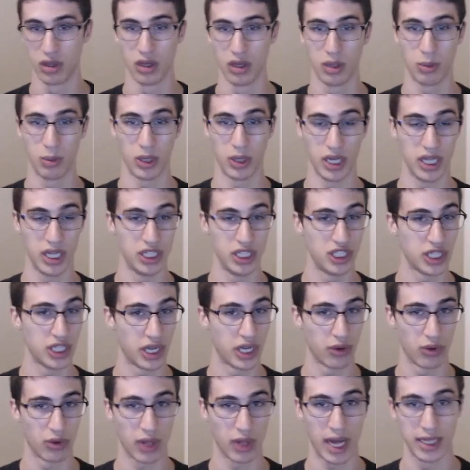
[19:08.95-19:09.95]
But in
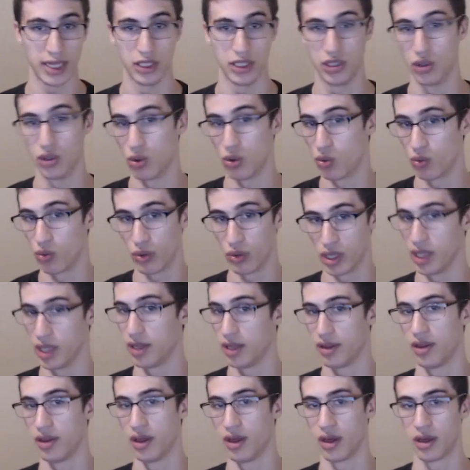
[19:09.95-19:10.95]
general, I don't really
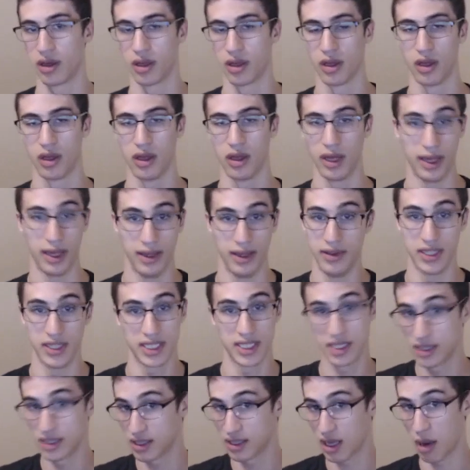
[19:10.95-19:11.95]
think, and this
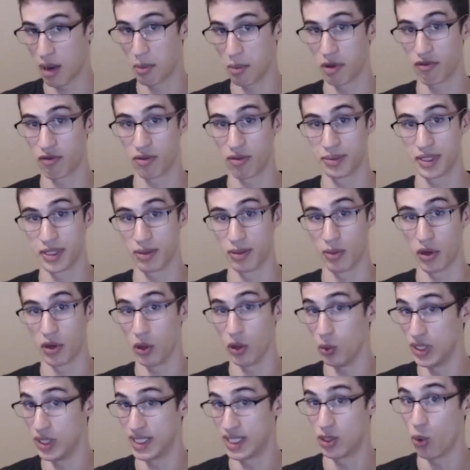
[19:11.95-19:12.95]
is coming from someone who
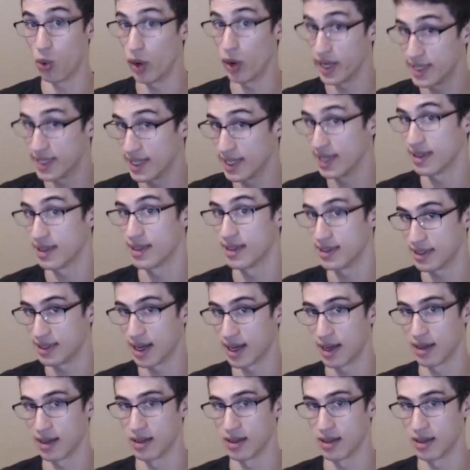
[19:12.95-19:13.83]
is going to get the set,